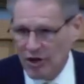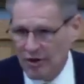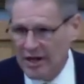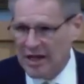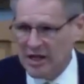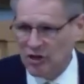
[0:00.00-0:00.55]

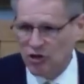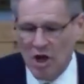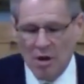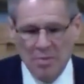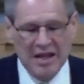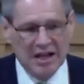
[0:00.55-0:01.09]
is
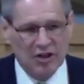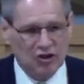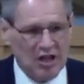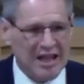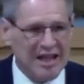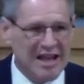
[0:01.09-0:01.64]
because it
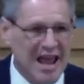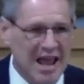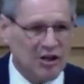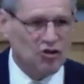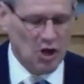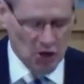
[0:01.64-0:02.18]
connects
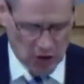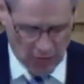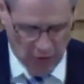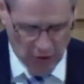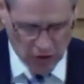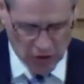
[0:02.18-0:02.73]
to
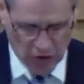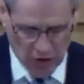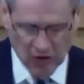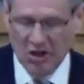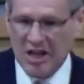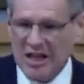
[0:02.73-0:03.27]
verse
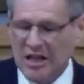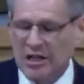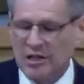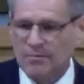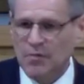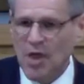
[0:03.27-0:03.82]
13.
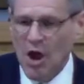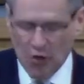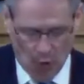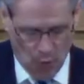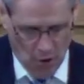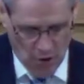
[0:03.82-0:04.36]
The
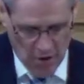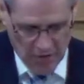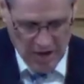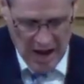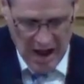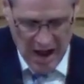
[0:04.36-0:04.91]
Word of
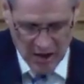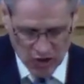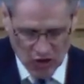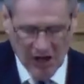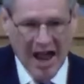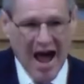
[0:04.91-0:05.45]
God is
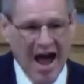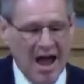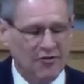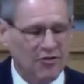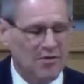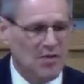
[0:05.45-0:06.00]
alive,
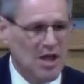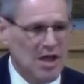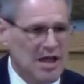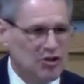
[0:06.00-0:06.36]
it's